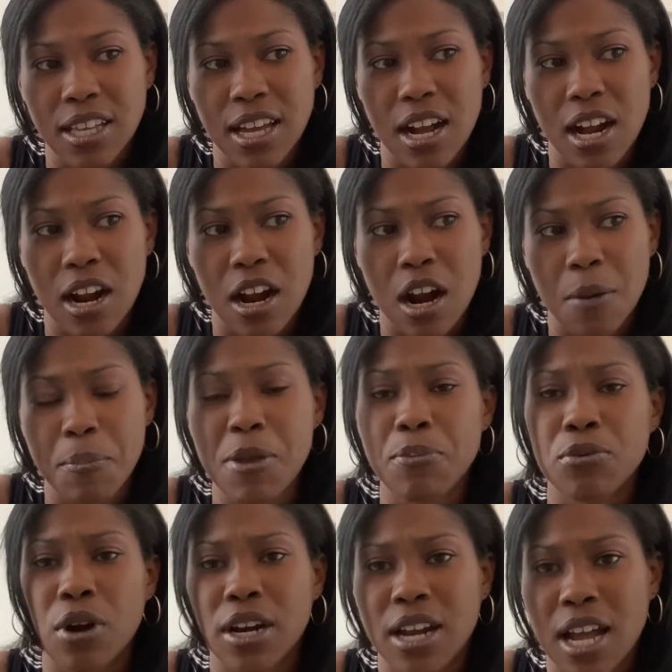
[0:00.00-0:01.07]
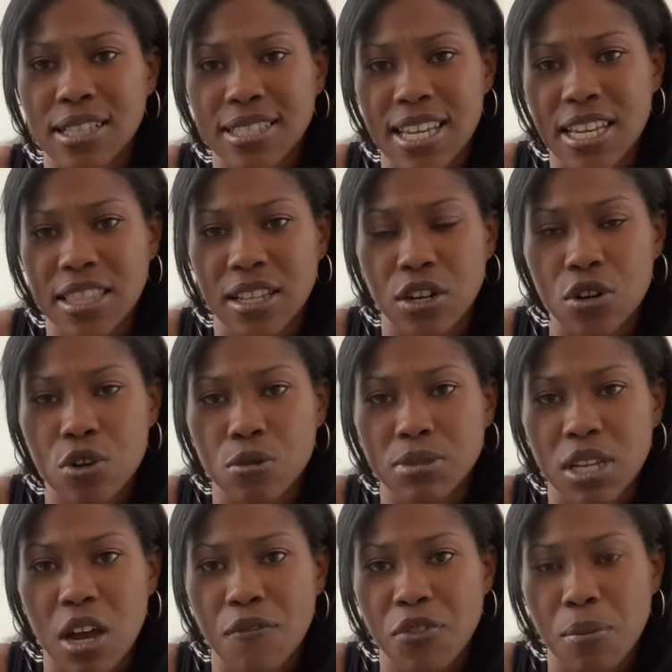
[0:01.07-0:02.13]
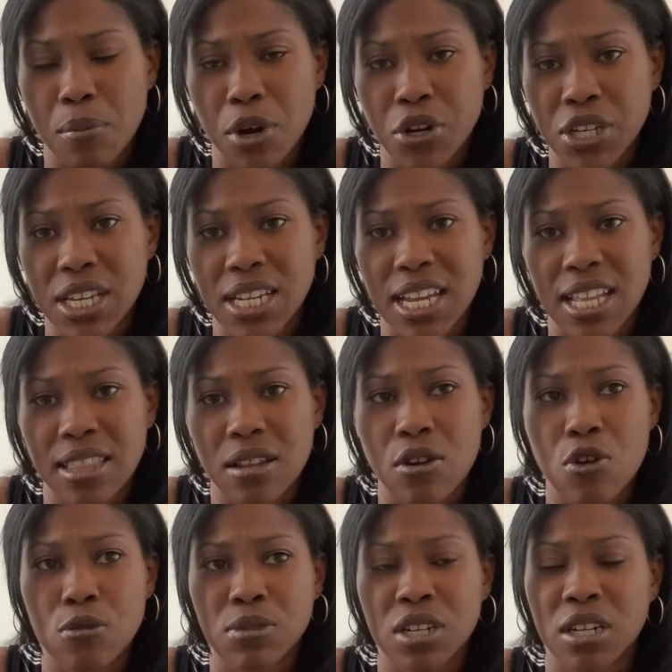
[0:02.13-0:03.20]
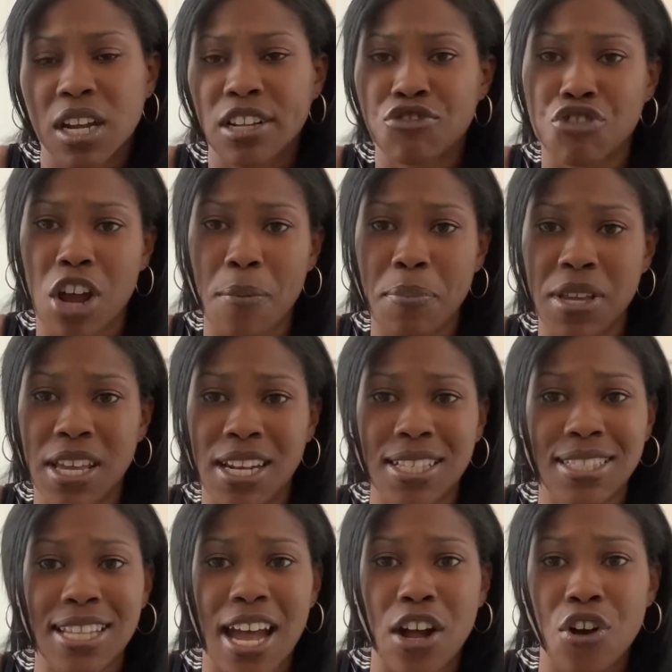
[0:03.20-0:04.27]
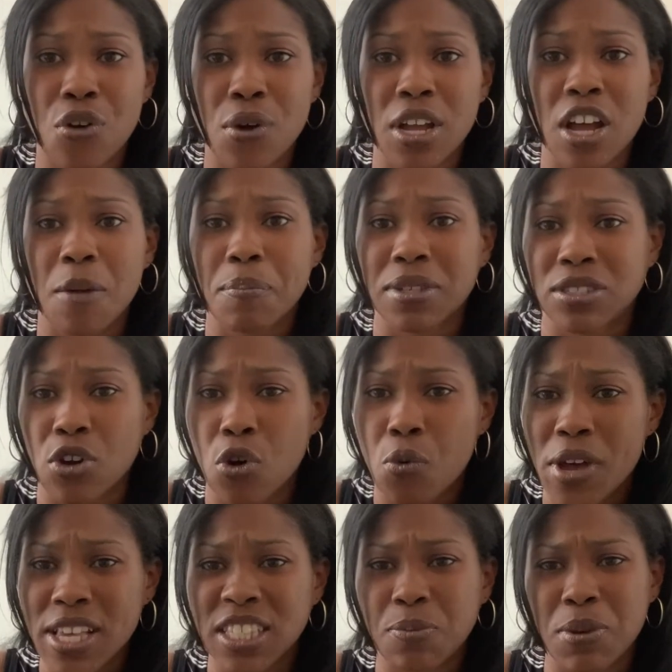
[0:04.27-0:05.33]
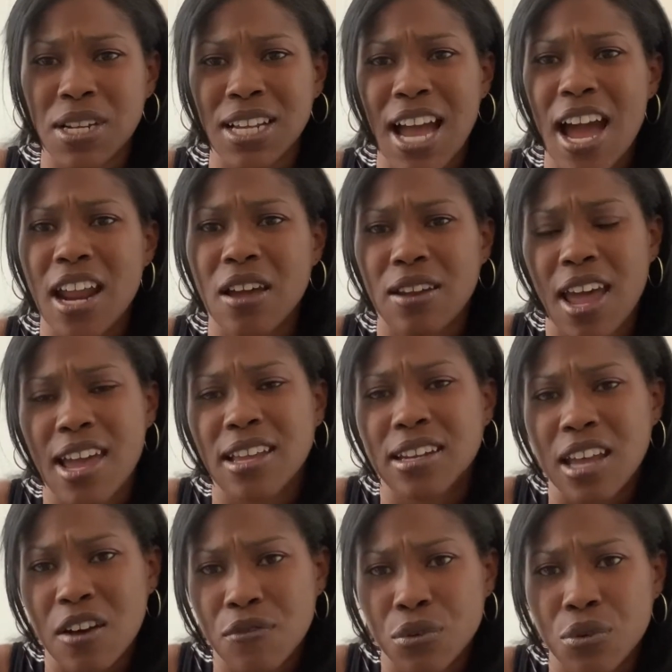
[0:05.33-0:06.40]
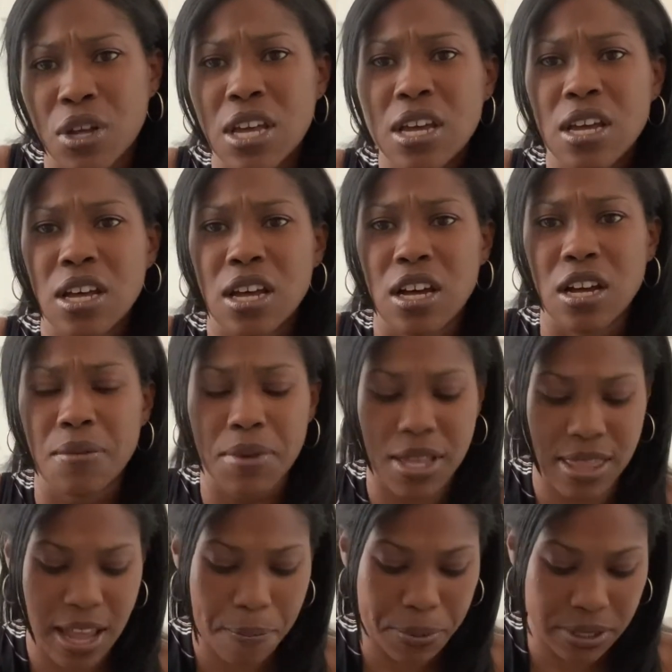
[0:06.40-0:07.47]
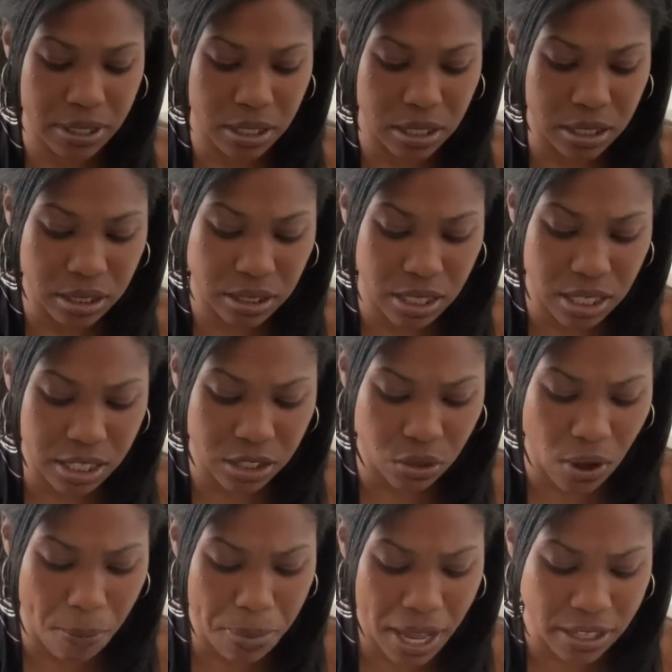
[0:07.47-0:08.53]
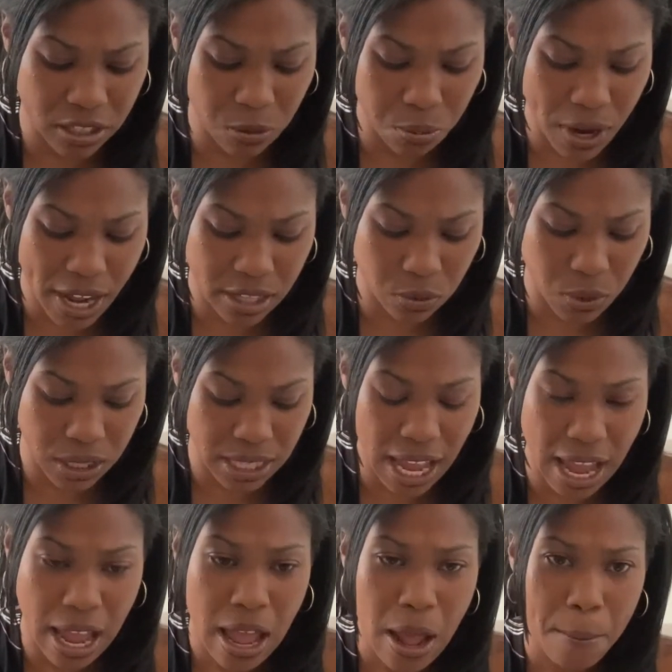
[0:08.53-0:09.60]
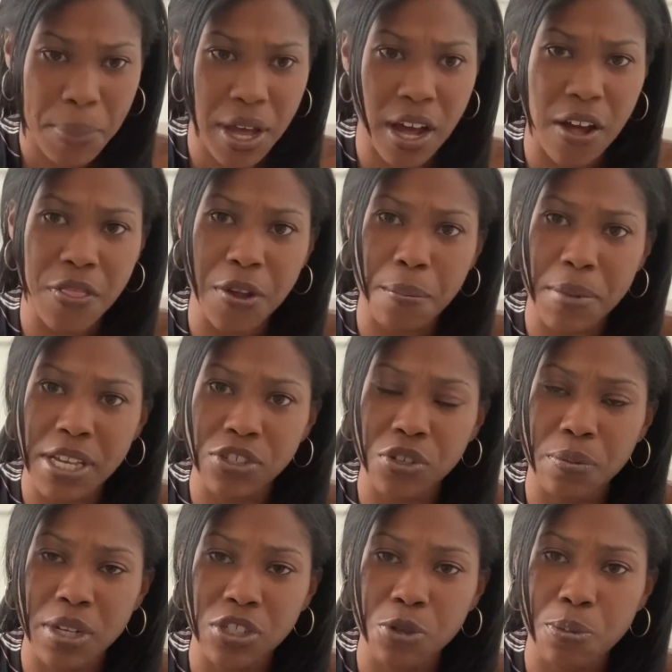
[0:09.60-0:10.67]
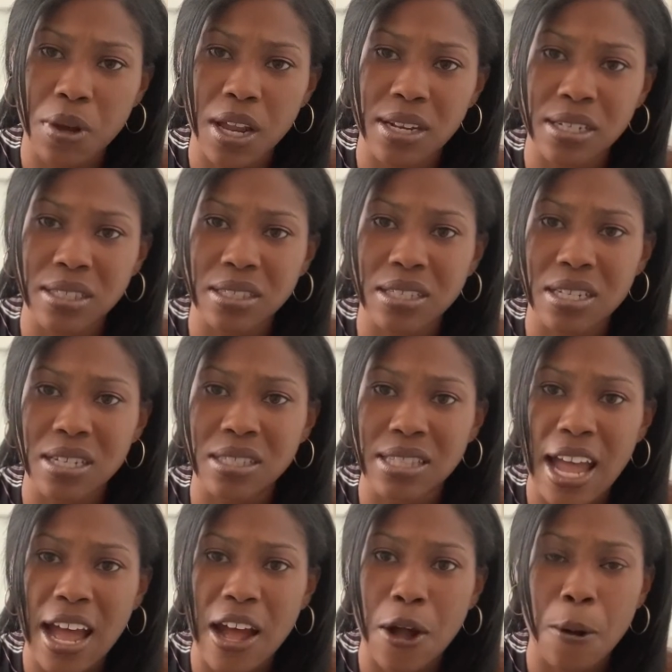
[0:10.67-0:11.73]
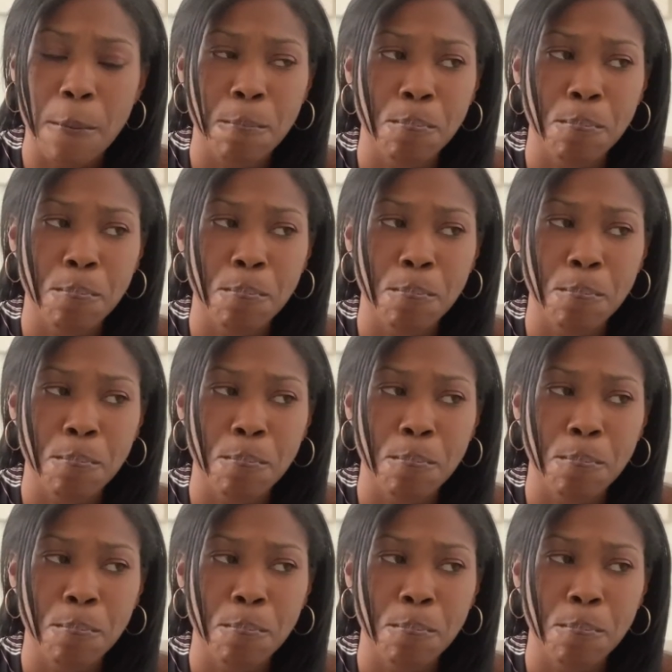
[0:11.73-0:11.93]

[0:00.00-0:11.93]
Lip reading: are, people are not taking their homes off the market, and the homes are not dropping, and it's not going up. It's always been kind of like level in that particular city. So I'm not surprised with that. But other major metropolitan cities now,